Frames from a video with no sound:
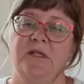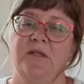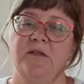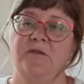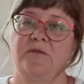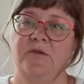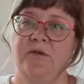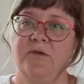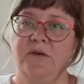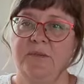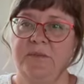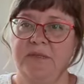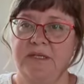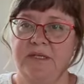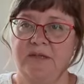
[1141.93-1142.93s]
grow a
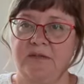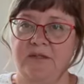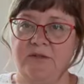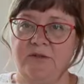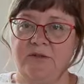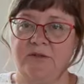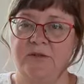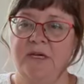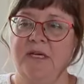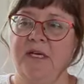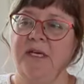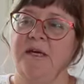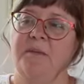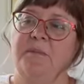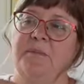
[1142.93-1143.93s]
bit on you,
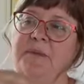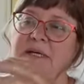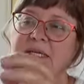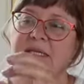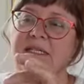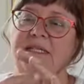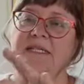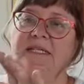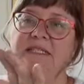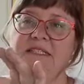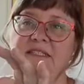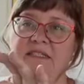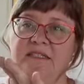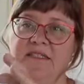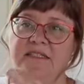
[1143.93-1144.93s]
but
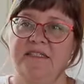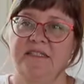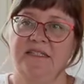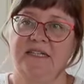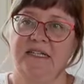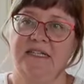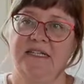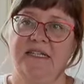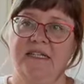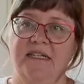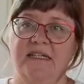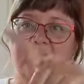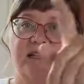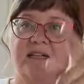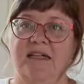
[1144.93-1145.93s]
this doesn't. And then
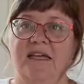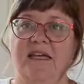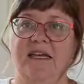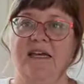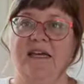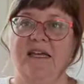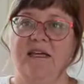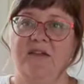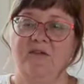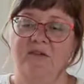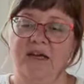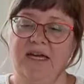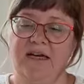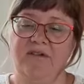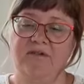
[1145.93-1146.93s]
you
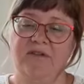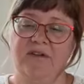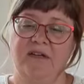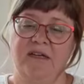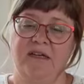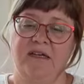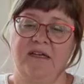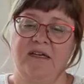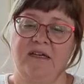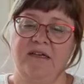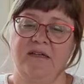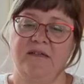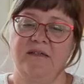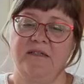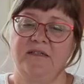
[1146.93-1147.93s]
have,
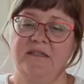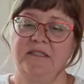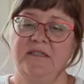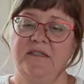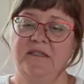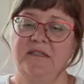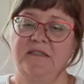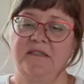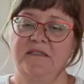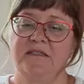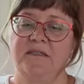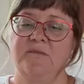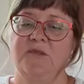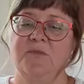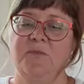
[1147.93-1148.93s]
it
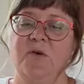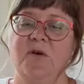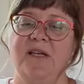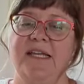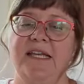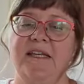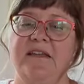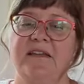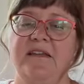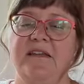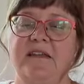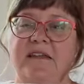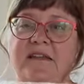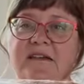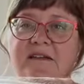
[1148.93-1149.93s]
seems more
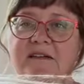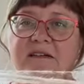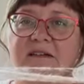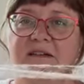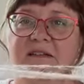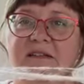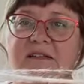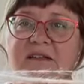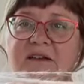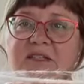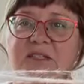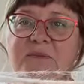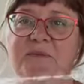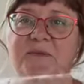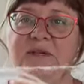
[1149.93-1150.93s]
lengthy, the
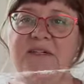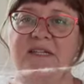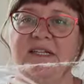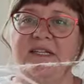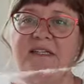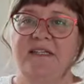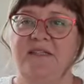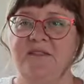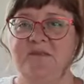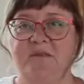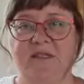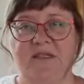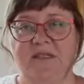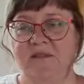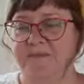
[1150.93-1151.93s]
unspun, than this
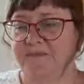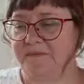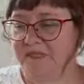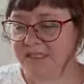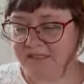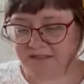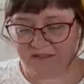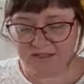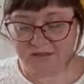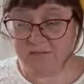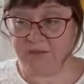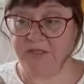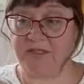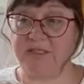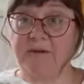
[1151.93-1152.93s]
one. It doesn't
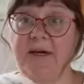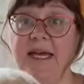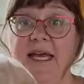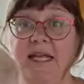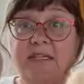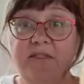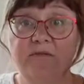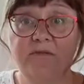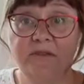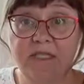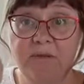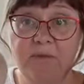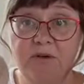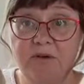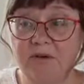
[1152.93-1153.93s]
work. So I had to
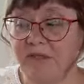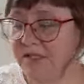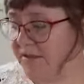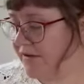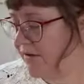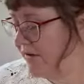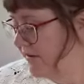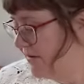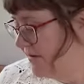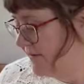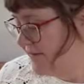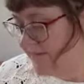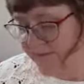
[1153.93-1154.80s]
reball it all